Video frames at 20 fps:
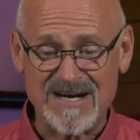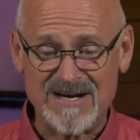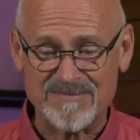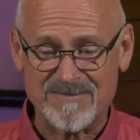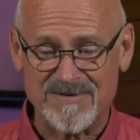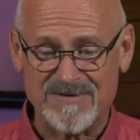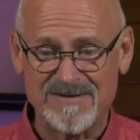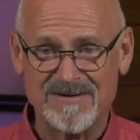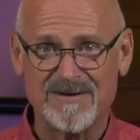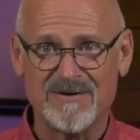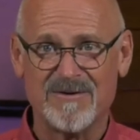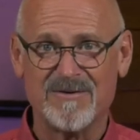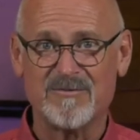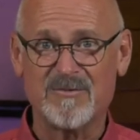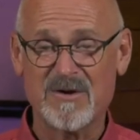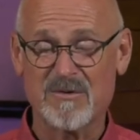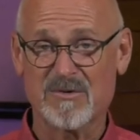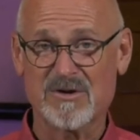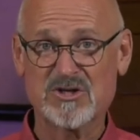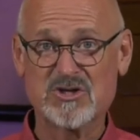up,
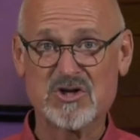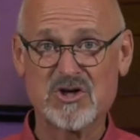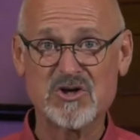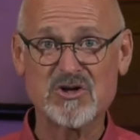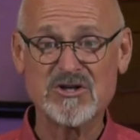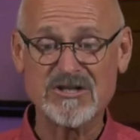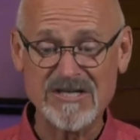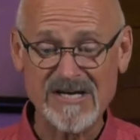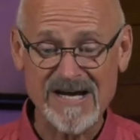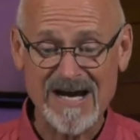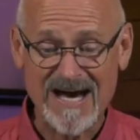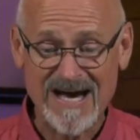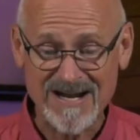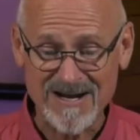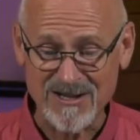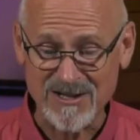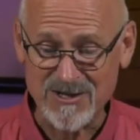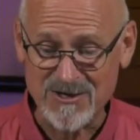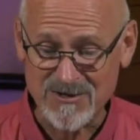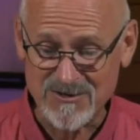we return to God
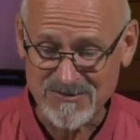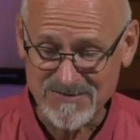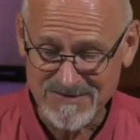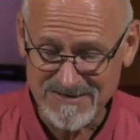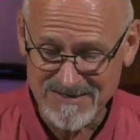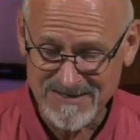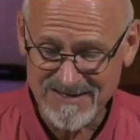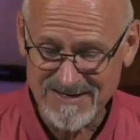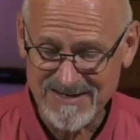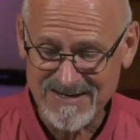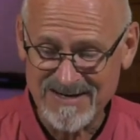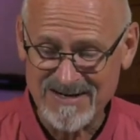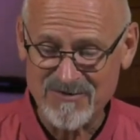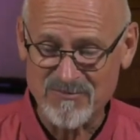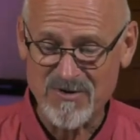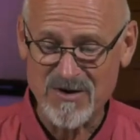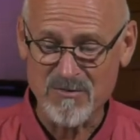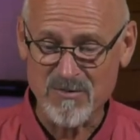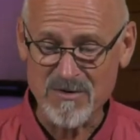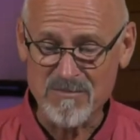alone.
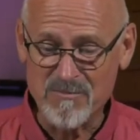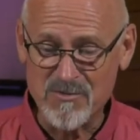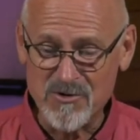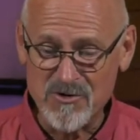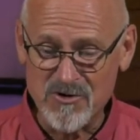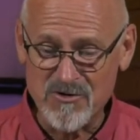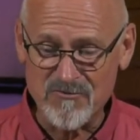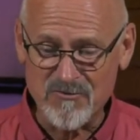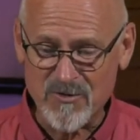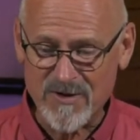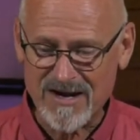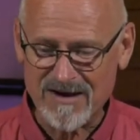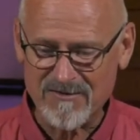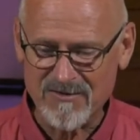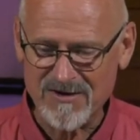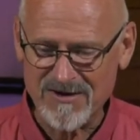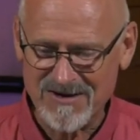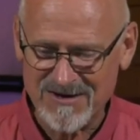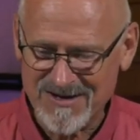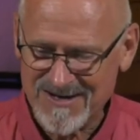We remove
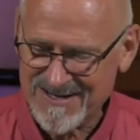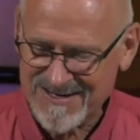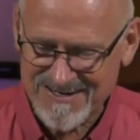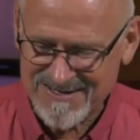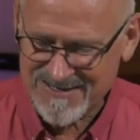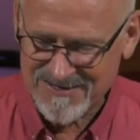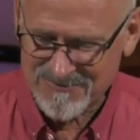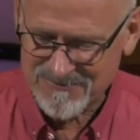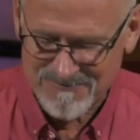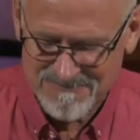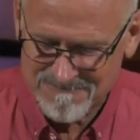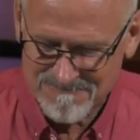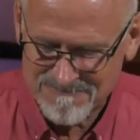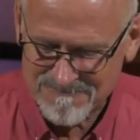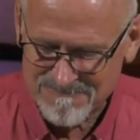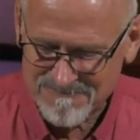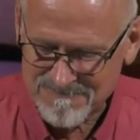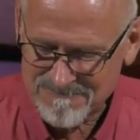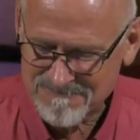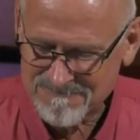whatever
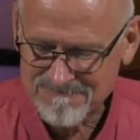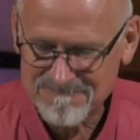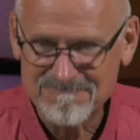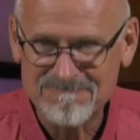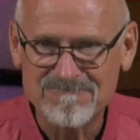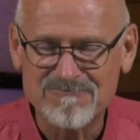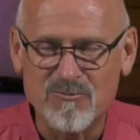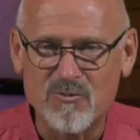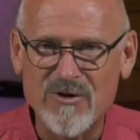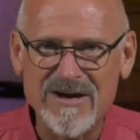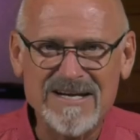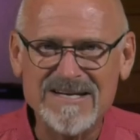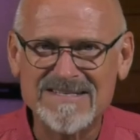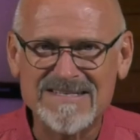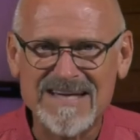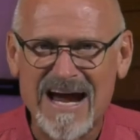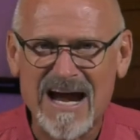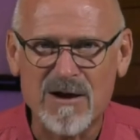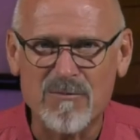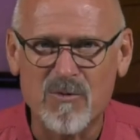we
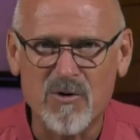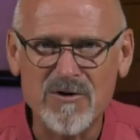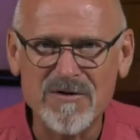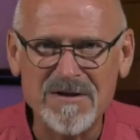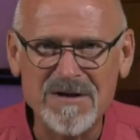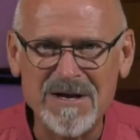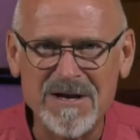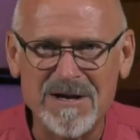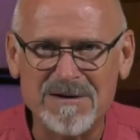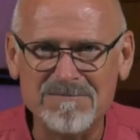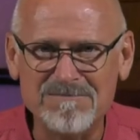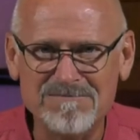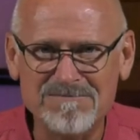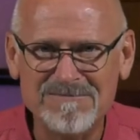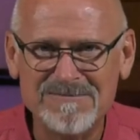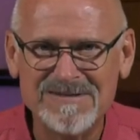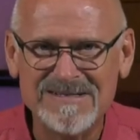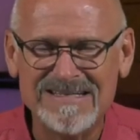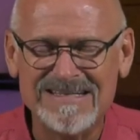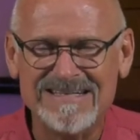desire more than him,
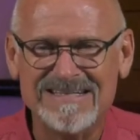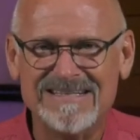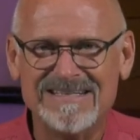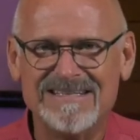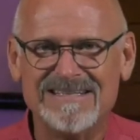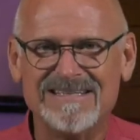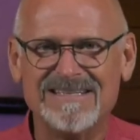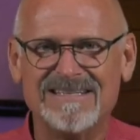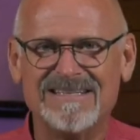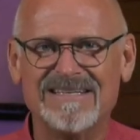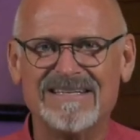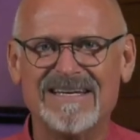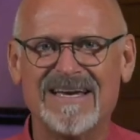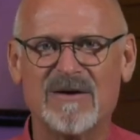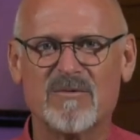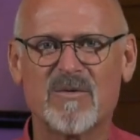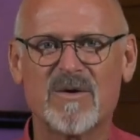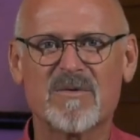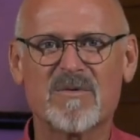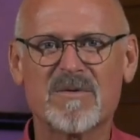
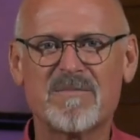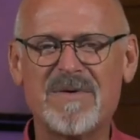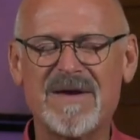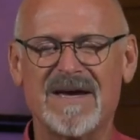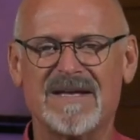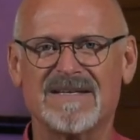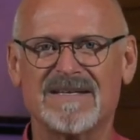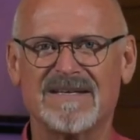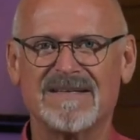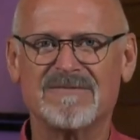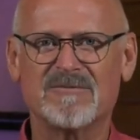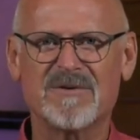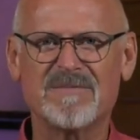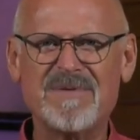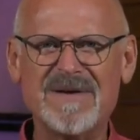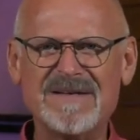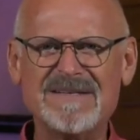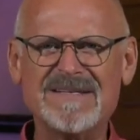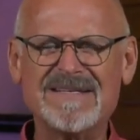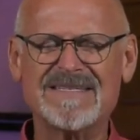and we repent.
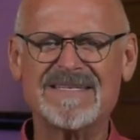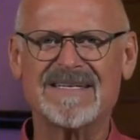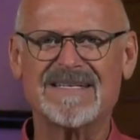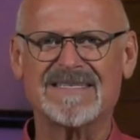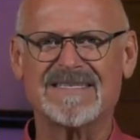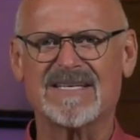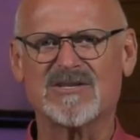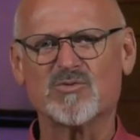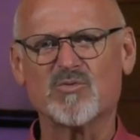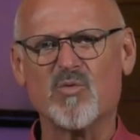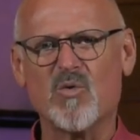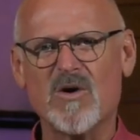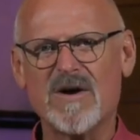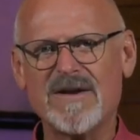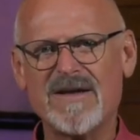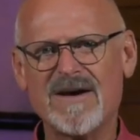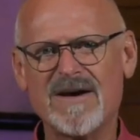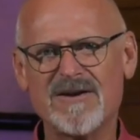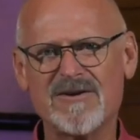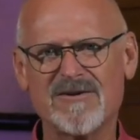Repentance is this
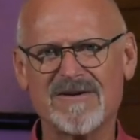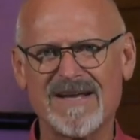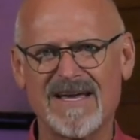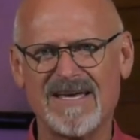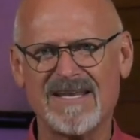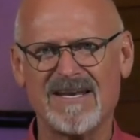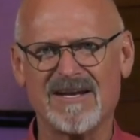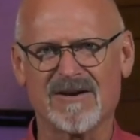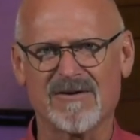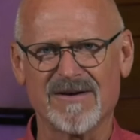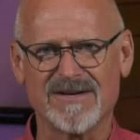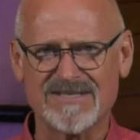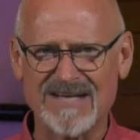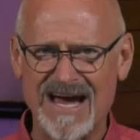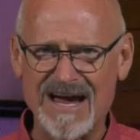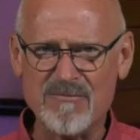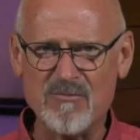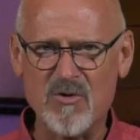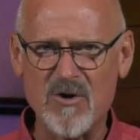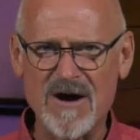180 degrees.
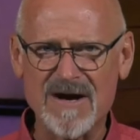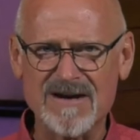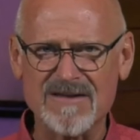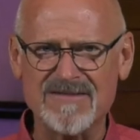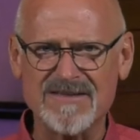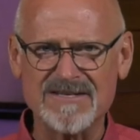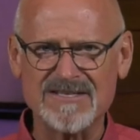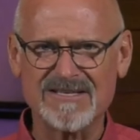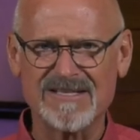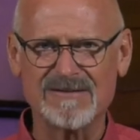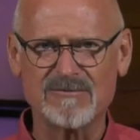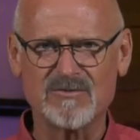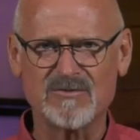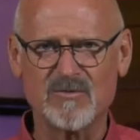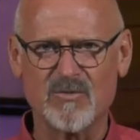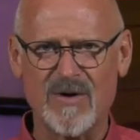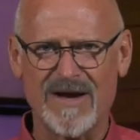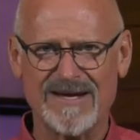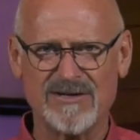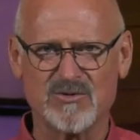I'm walking this
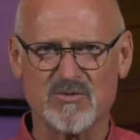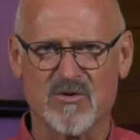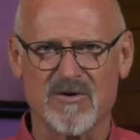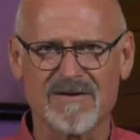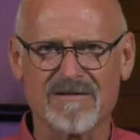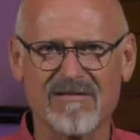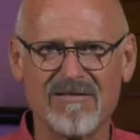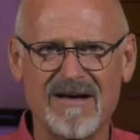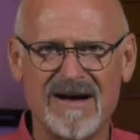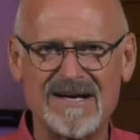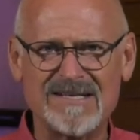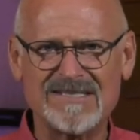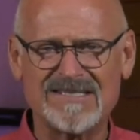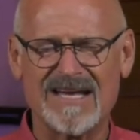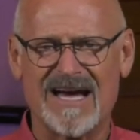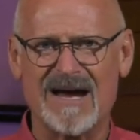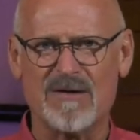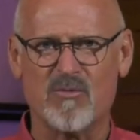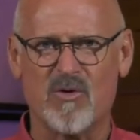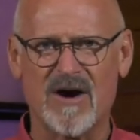way toward lust.
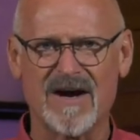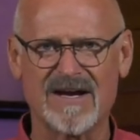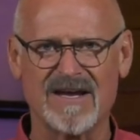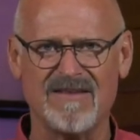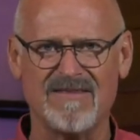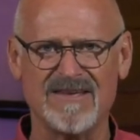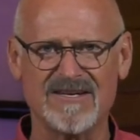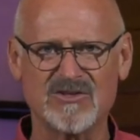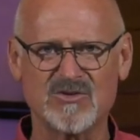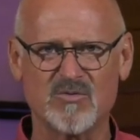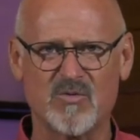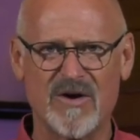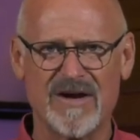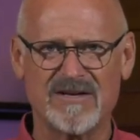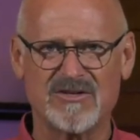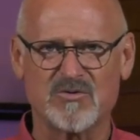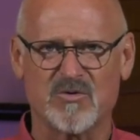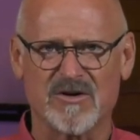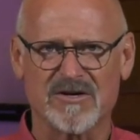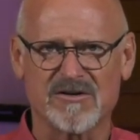I'm walking this
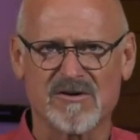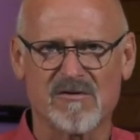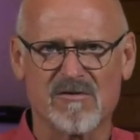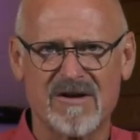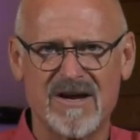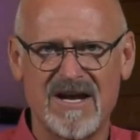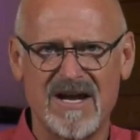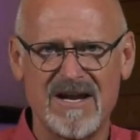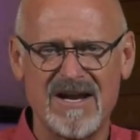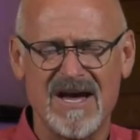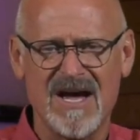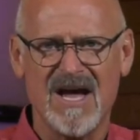way toward greed.